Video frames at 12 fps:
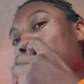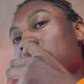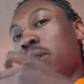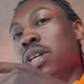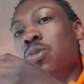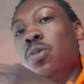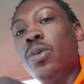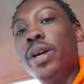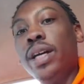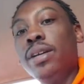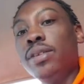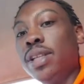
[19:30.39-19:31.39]
So this
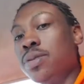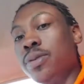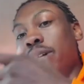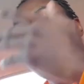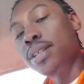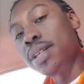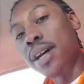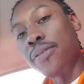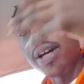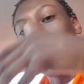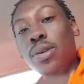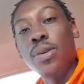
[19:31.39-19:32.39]
ring, that's where you get
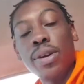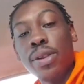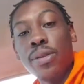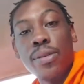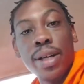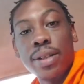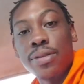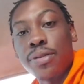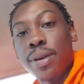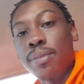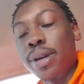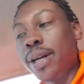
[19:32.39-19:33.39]
stuff like Lord of the Rings
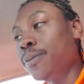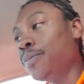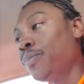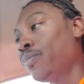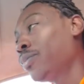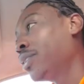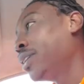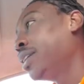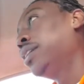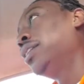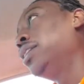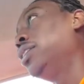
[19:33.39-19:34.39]
from, right?
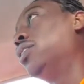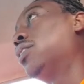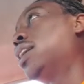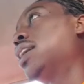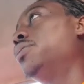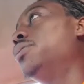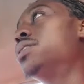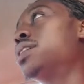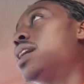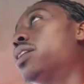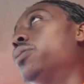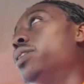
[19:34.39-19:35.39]
You know,
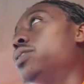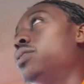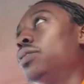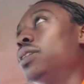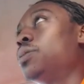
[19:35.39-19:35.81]
Hollywood's not original.